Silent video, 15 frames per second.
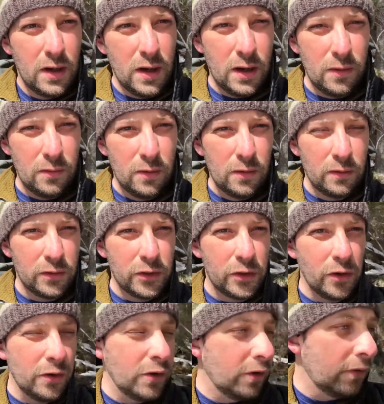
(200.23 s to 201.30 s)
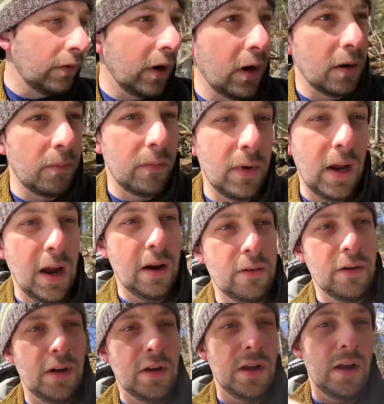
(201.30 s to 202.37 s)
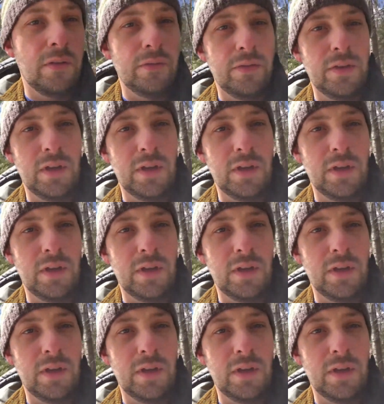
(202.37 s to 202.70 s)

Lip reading: I will show you where I'm at right now with